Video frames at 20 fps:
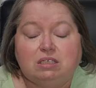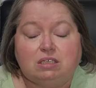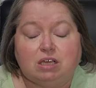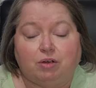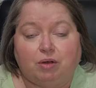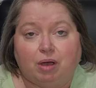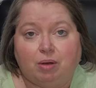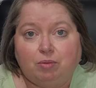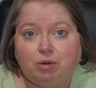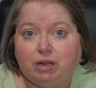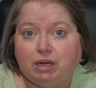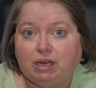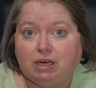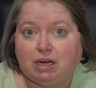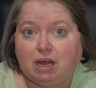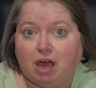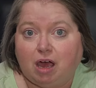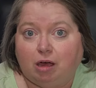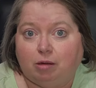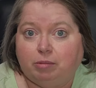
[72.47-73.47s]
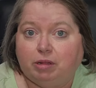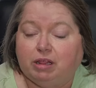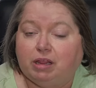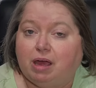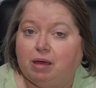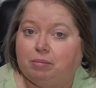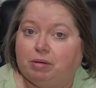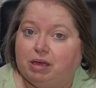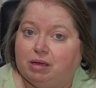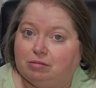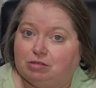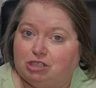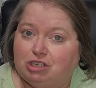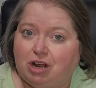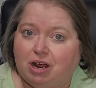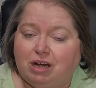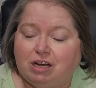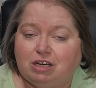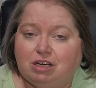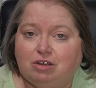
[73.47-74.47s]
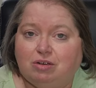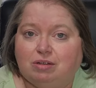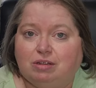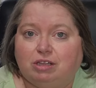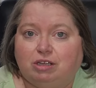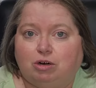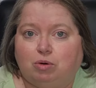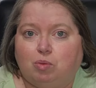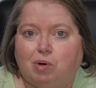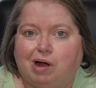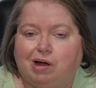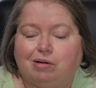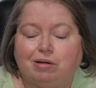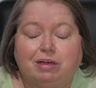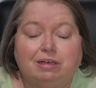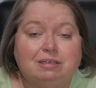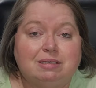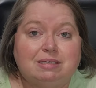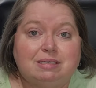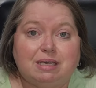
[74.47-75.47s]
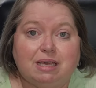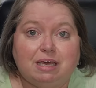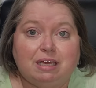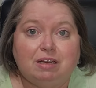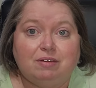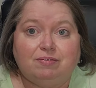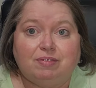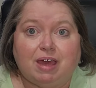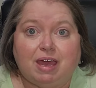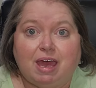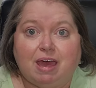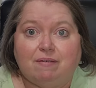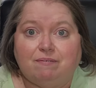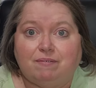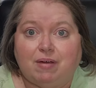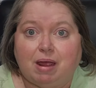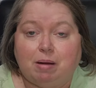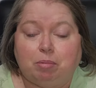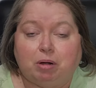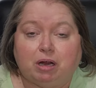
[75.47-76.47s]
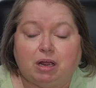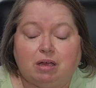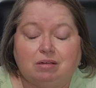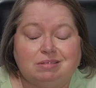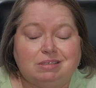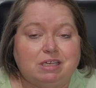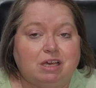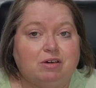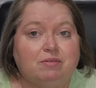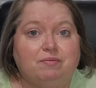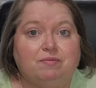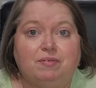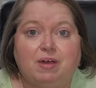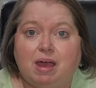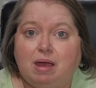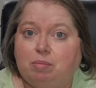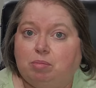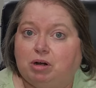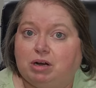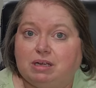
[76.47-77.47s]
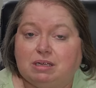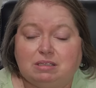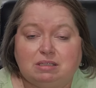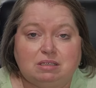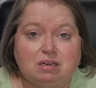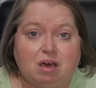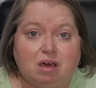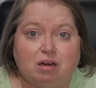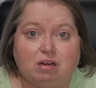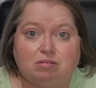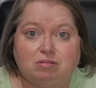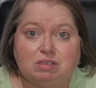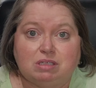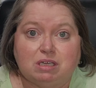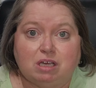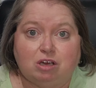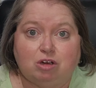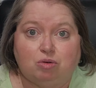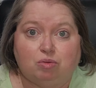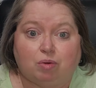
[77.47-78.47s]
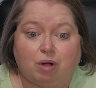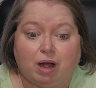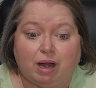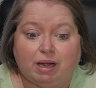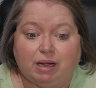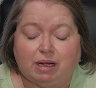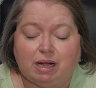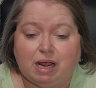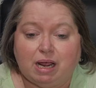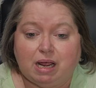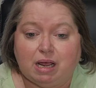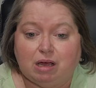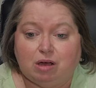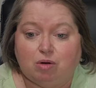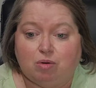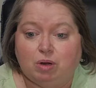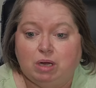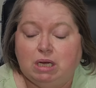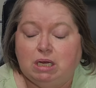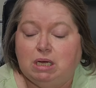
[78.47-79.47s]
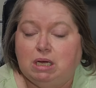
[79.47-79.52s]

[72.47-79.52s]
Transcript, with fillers: I went into Hobby Lobby. I was trying to do a little walk-in, seeing if they had fabric on sale. Fabric is not on sale right now.